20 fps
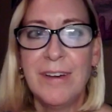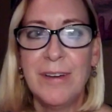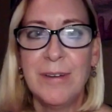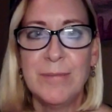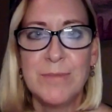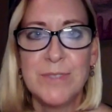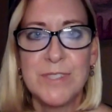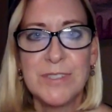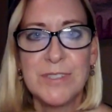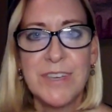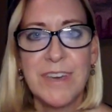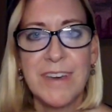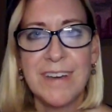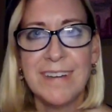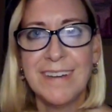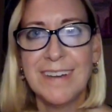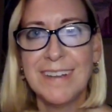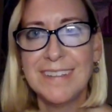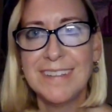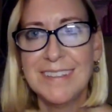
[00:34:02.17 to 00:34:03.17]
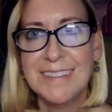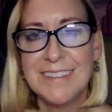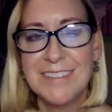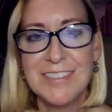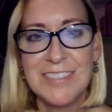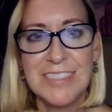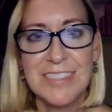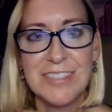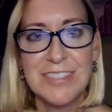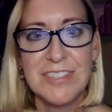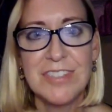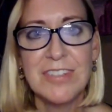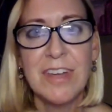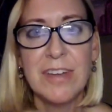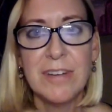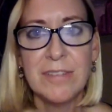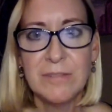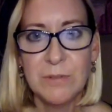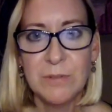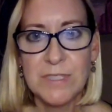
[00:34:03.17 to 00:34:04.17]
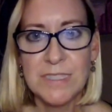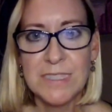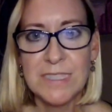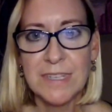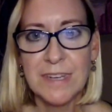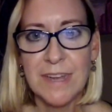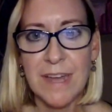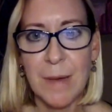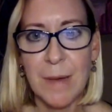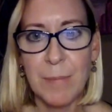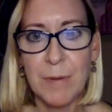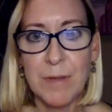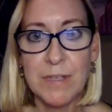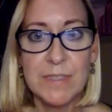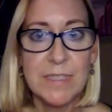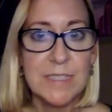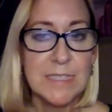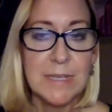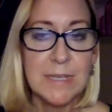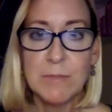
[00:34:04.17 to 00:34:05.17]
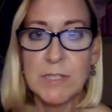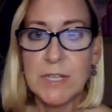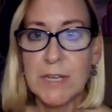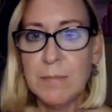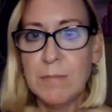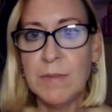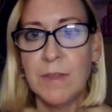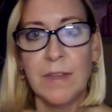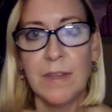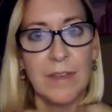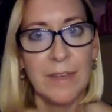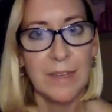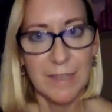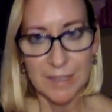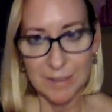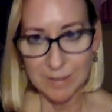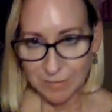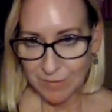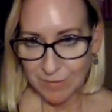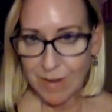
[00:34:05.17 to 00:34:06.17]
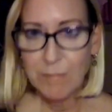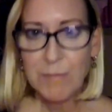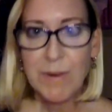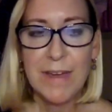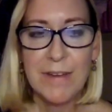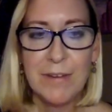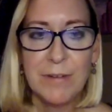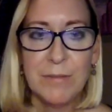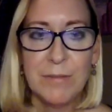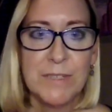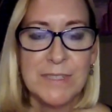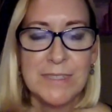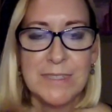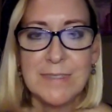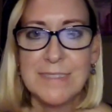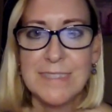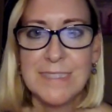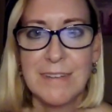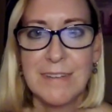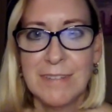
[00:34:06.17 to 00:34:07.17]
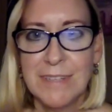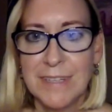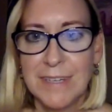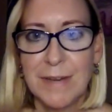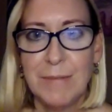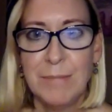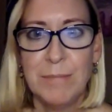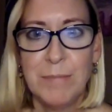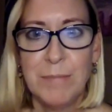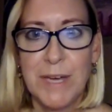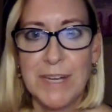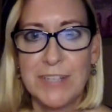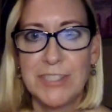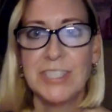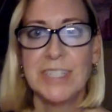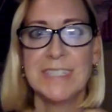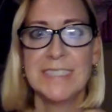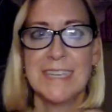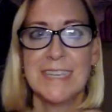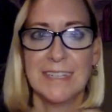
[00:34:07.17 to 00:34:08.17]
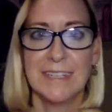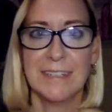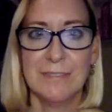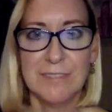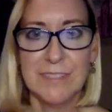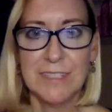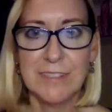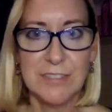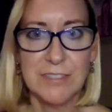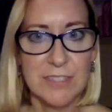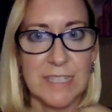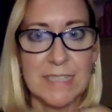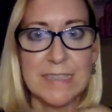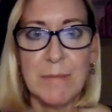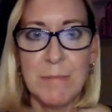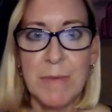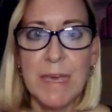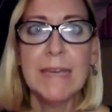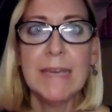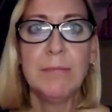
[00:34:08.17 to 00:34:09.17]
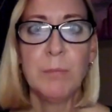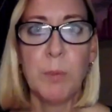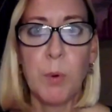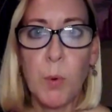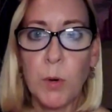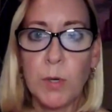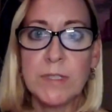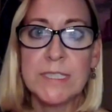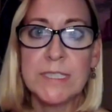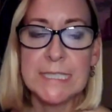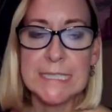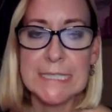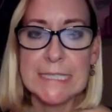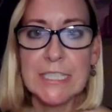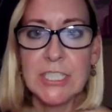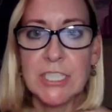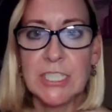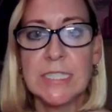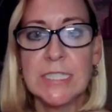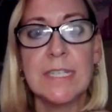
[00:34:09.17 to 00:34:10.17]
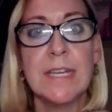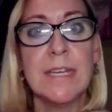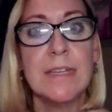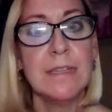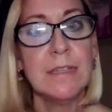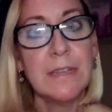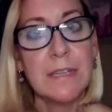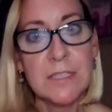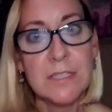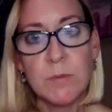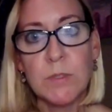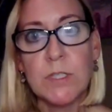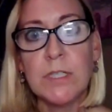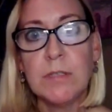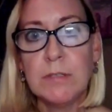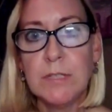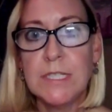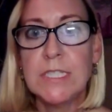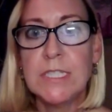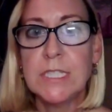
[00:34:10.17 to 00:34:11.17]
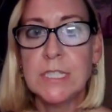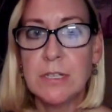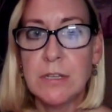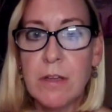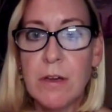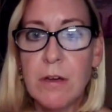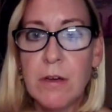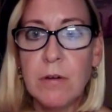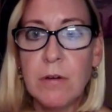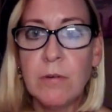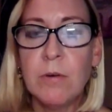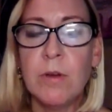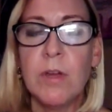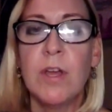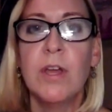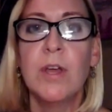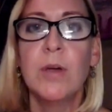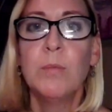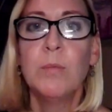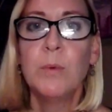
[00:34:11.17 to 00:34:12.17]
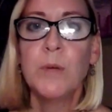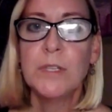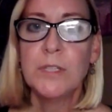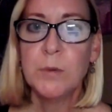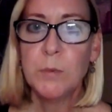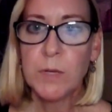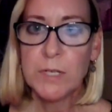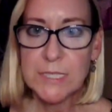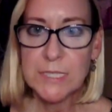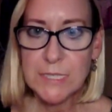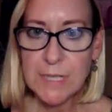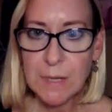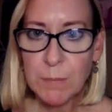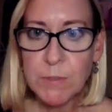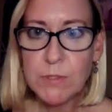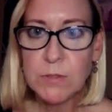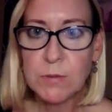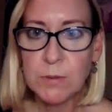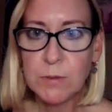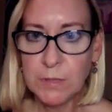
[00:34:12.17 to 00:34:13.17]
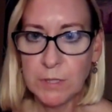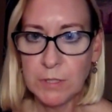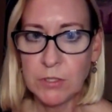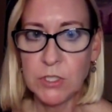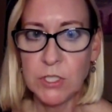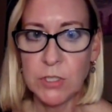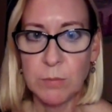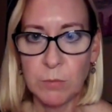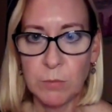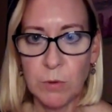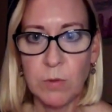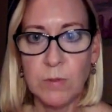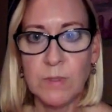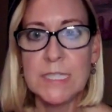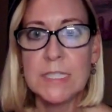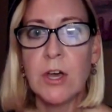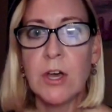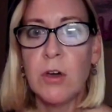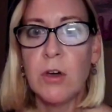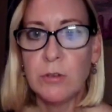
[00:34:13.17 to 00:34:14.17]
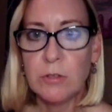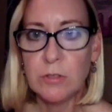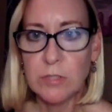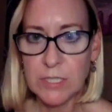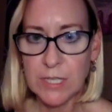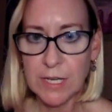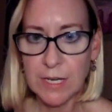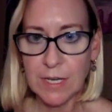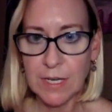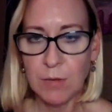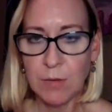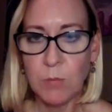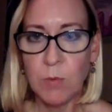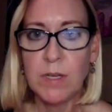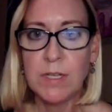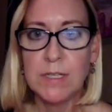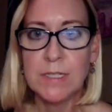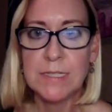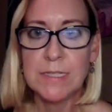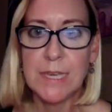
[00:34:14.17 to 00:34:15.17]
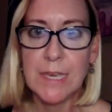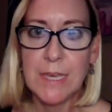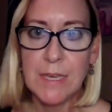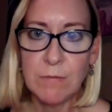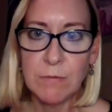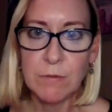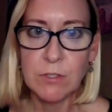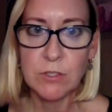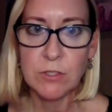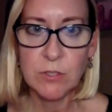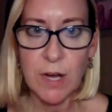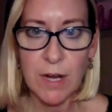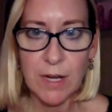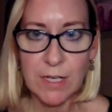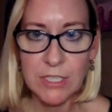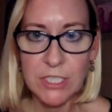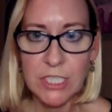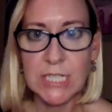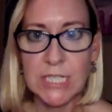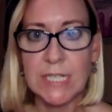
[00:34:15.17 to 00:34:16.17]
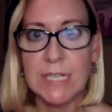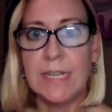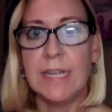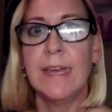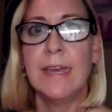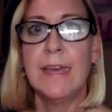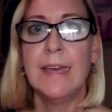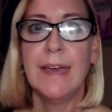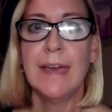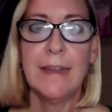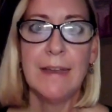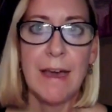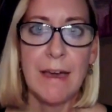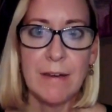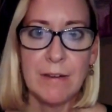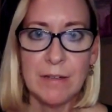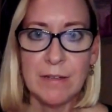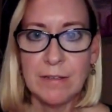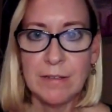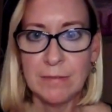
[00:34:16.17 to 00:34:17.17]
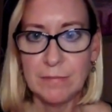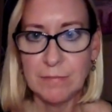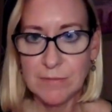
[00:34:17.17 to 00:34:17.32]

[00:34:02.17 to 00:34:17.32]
So yeah, I think there's a lot of noise that can happen. At the same time, I don't mean to sound like I'm bashing executive leaders. Like, they make important decisions. And I think that's what you need to know when you want to step into a leadership role, is understanding what is key for strategy and how to